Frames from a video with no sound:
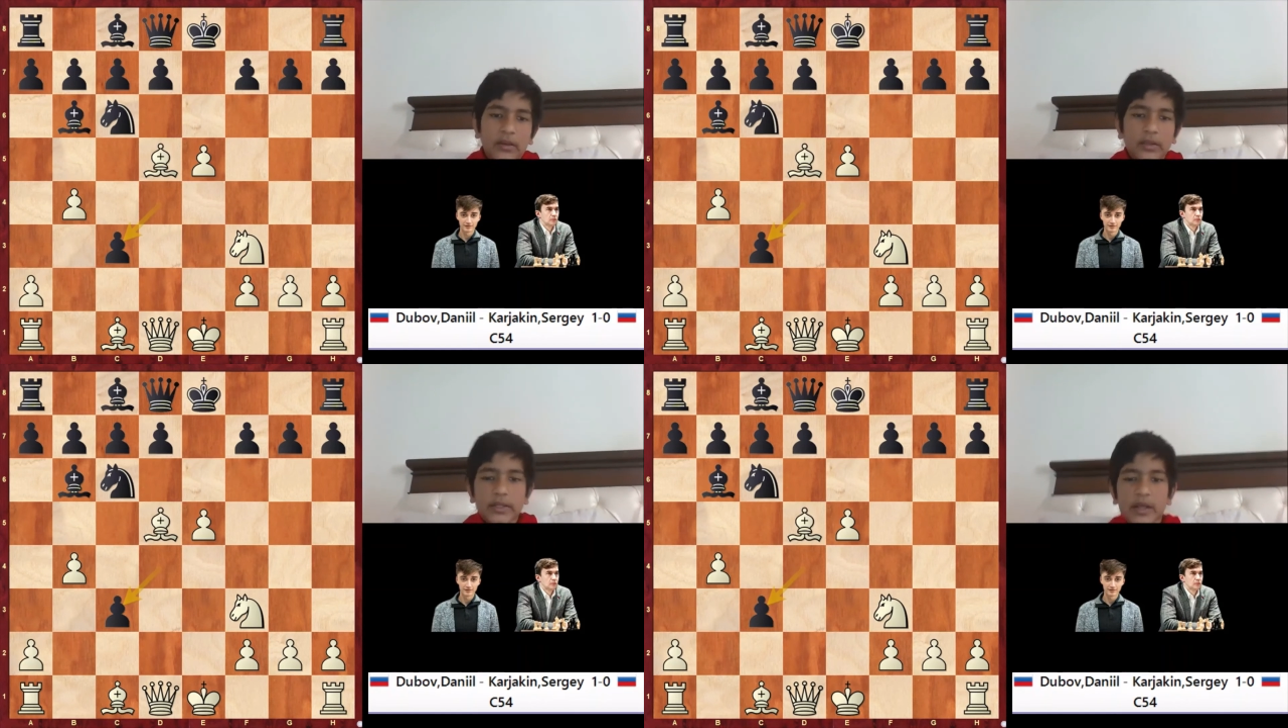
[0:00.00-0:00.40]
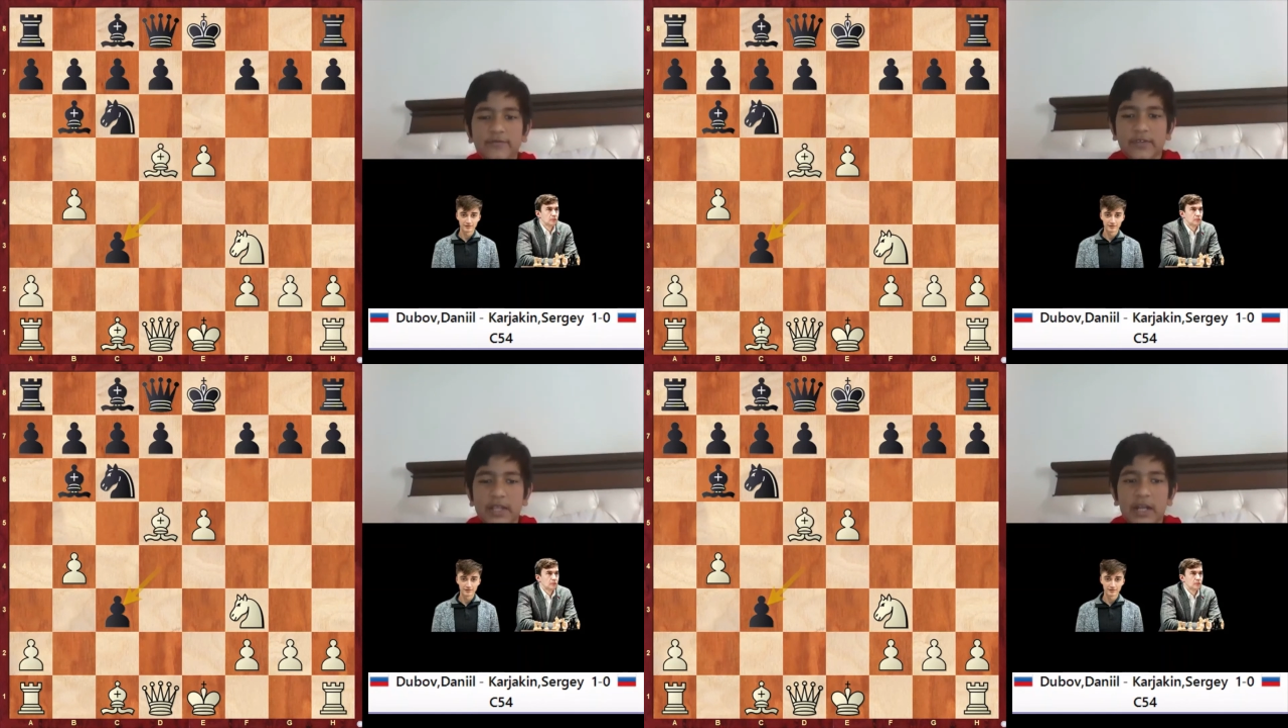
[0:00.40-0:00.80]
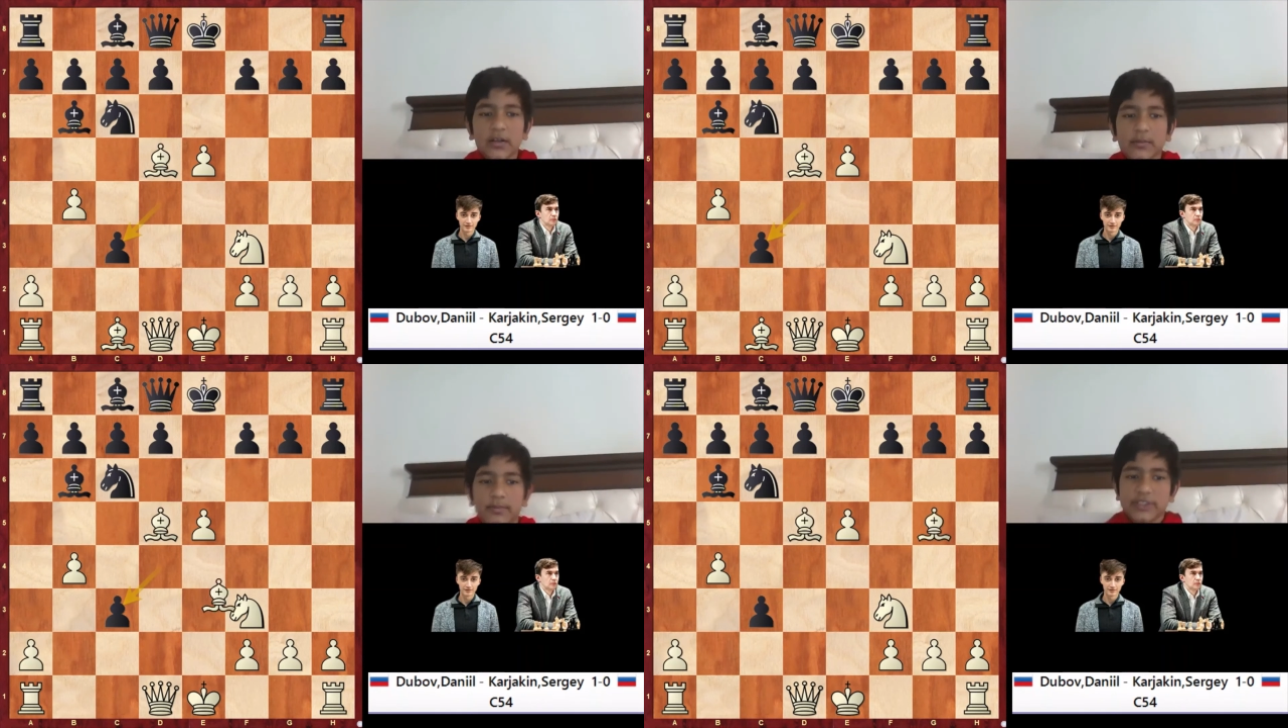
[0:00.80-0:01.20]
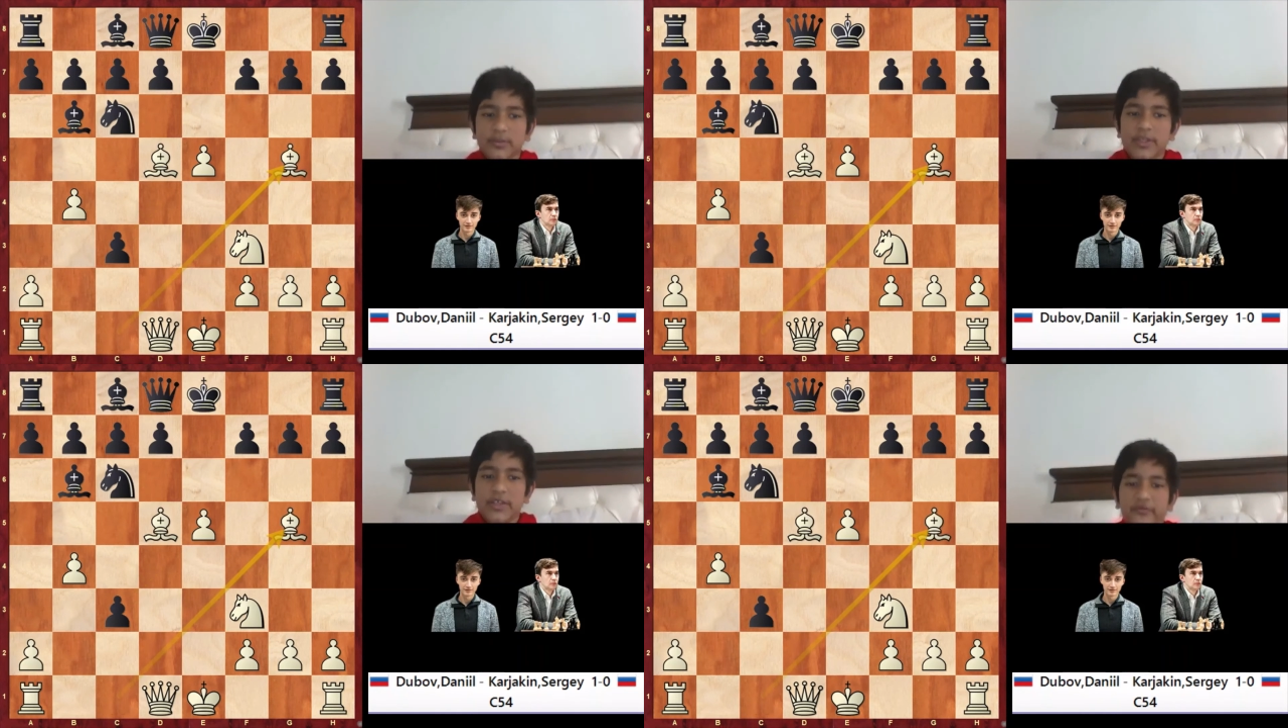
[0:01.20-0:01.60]
Then after that,
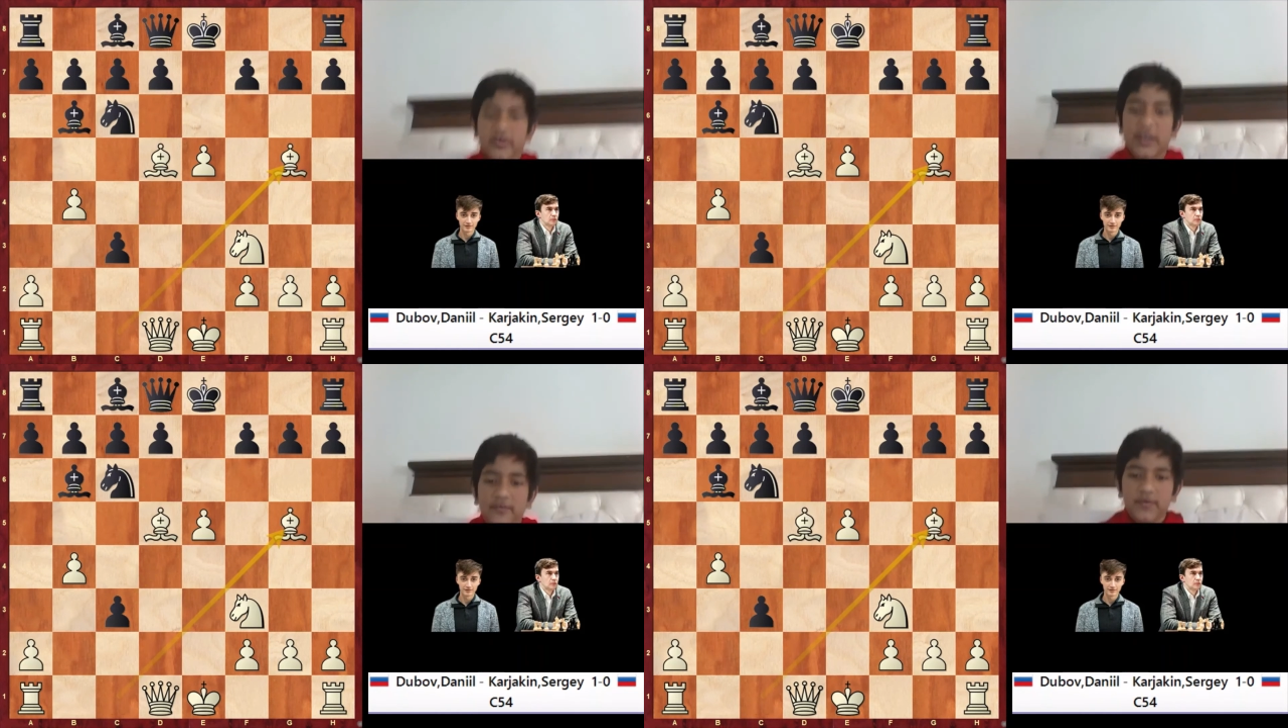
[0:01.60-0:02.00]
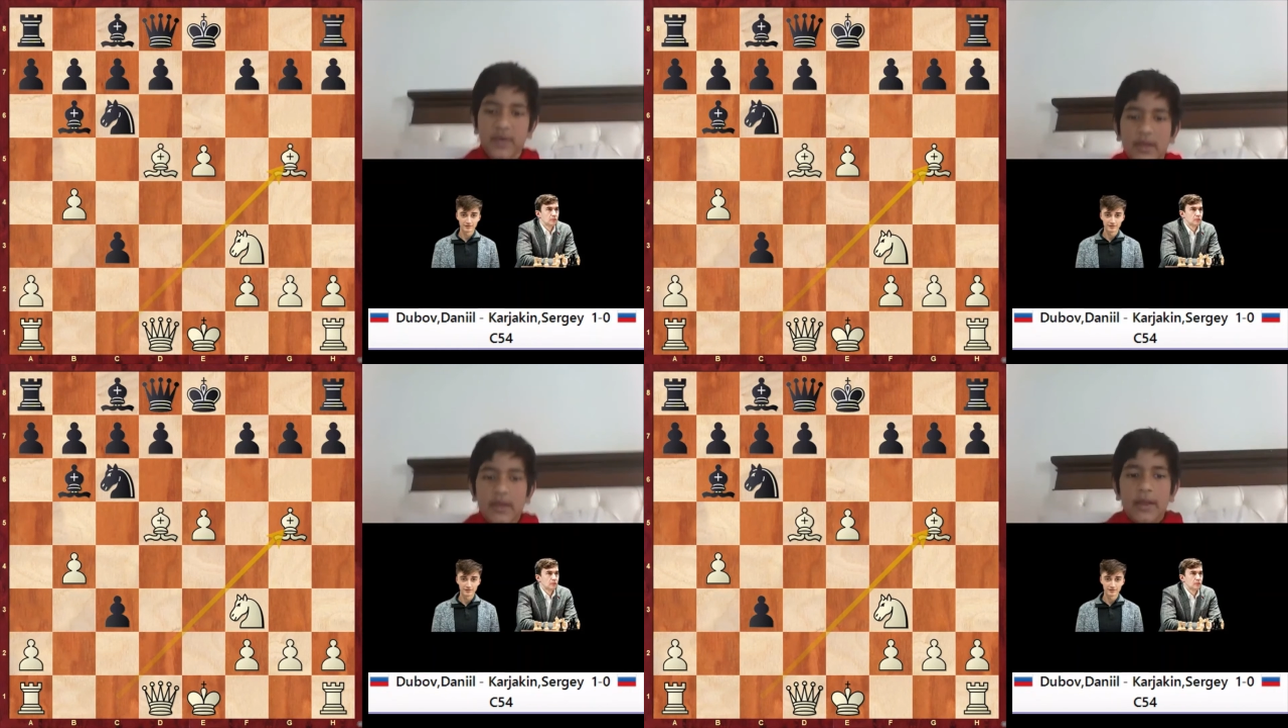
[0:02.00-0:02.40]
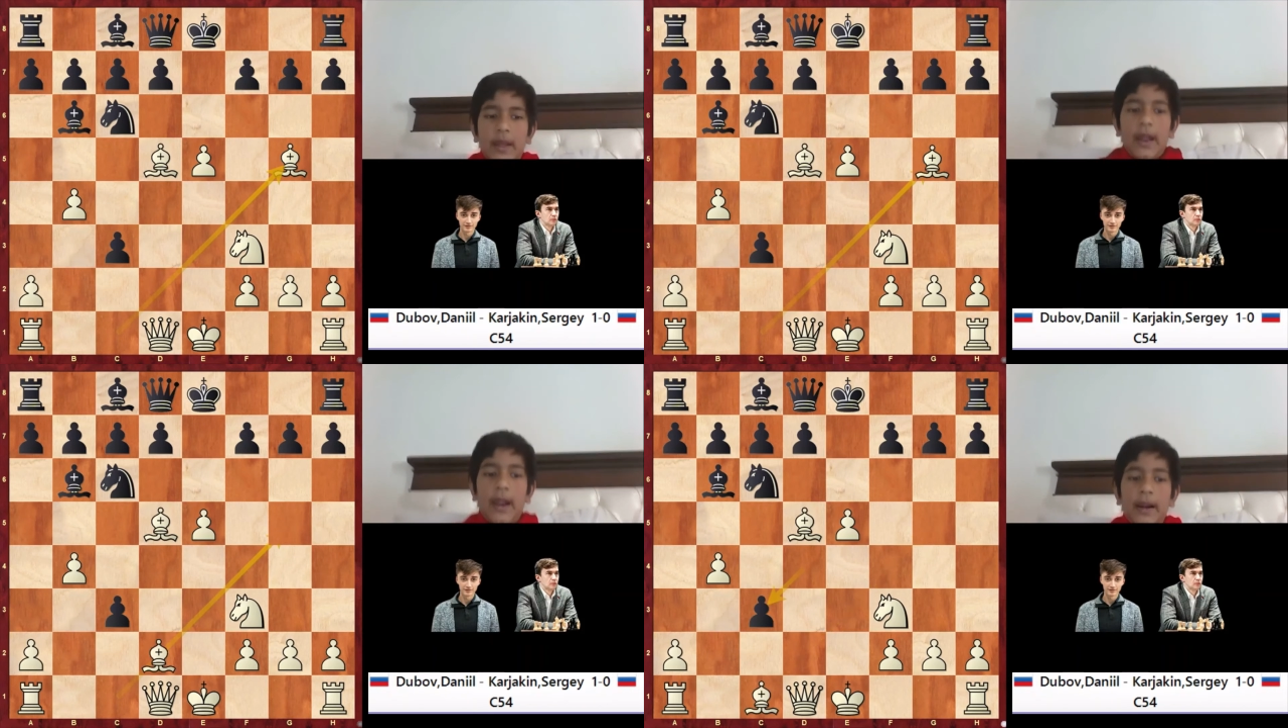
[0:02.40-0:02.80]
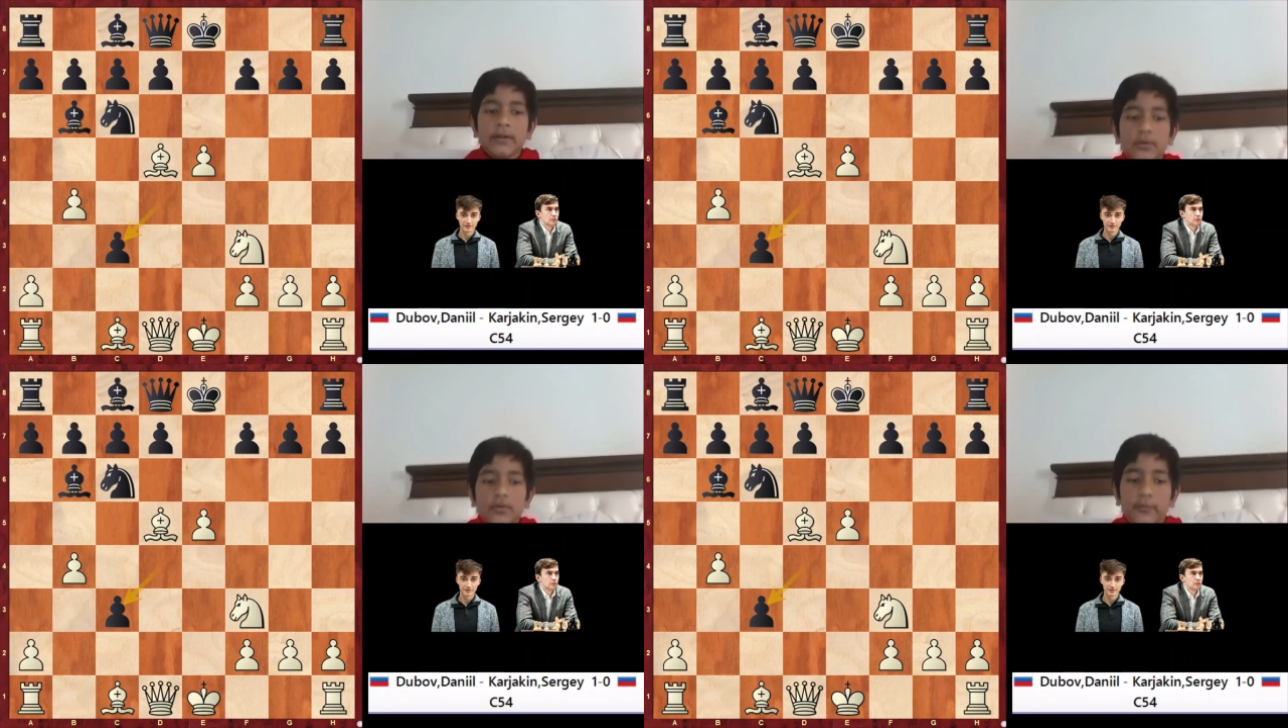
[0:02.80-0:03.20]
bishop g5,
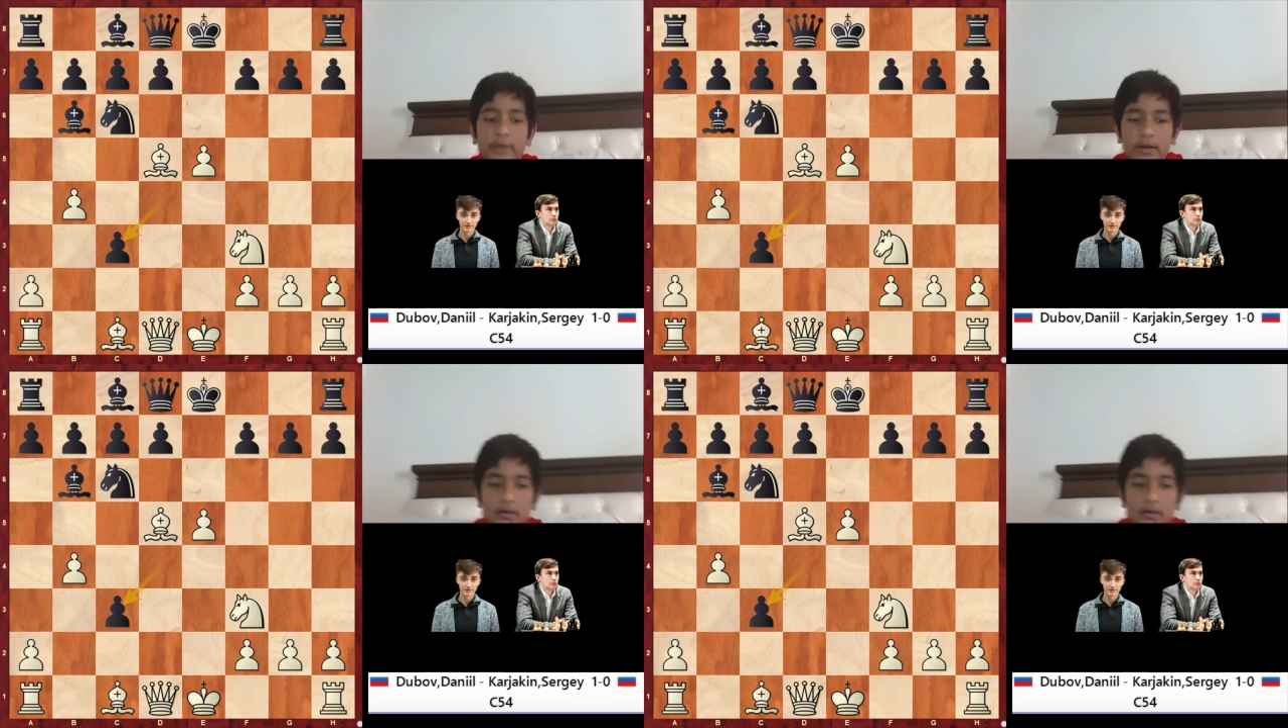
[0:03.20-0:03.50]
and wait.